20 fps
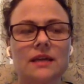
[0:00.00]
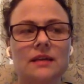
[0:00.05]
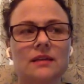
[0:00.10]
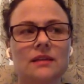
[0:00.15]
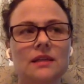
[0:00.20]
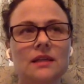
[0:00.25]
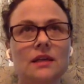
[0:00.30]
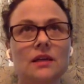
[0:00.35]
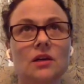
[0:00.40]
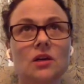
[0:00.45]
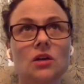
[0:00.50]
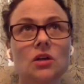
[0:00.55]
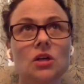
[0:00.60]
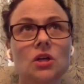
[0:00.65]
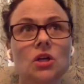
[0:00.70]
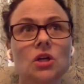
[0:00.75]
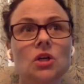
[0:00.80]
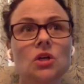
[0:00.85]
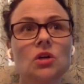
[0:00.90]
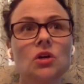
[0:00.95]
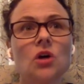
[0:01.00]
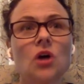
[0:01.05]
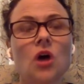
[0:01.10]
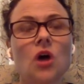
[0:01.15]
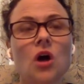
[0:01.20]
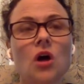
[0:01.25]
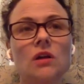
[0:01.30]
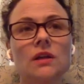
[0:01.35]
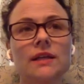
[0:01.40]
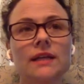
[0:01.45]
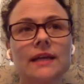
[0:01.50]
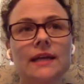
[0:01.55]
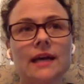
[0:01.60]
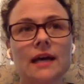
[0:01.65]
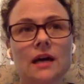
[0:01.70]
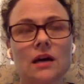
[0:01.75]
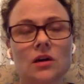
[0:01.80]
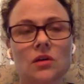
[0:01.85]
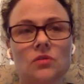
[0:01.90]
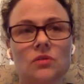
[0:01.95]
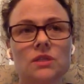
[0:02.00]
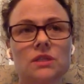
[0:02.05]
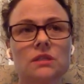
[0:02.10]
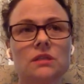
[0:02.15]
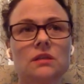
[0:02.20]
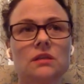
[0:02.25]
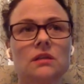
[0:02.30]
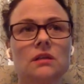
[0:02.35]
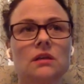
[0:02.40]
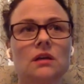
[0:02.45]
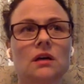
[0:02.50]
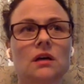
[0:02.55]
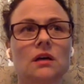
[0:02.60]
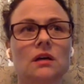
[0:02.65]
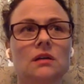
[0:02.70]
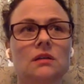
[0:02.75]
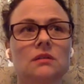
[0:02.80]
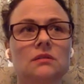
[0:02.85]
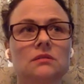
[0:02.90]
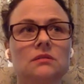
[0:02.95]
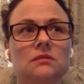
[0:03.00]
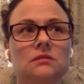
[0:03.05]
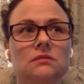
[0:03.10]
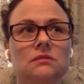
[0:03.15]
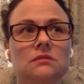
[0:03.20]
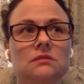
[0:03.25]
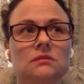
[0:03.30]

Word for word: I think calling out, uh,